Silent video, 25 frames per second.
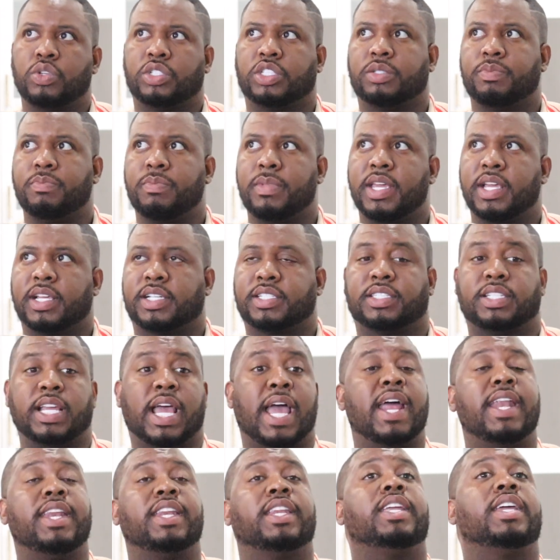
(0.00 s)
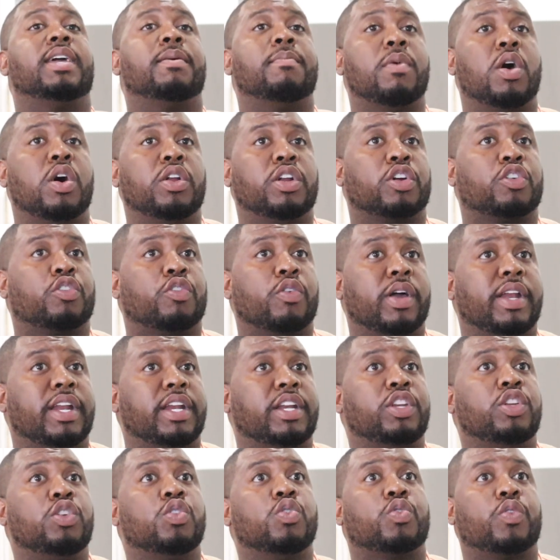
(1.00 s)
use mix and the amount
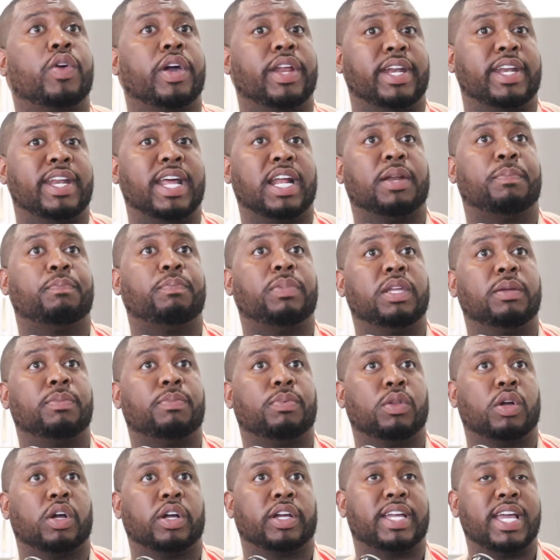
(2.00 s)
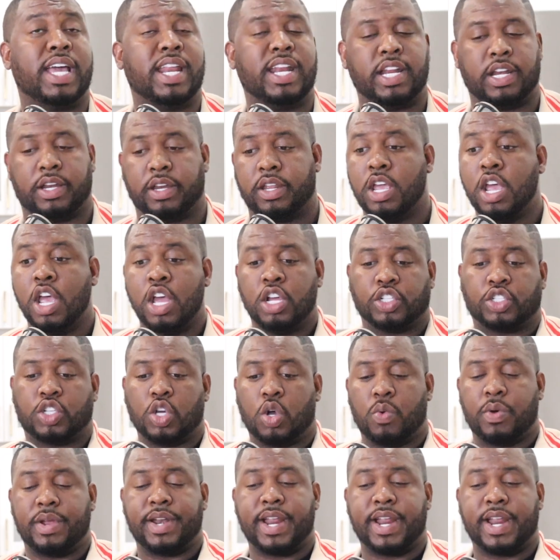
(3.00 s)
of credit, new credit that people are getting.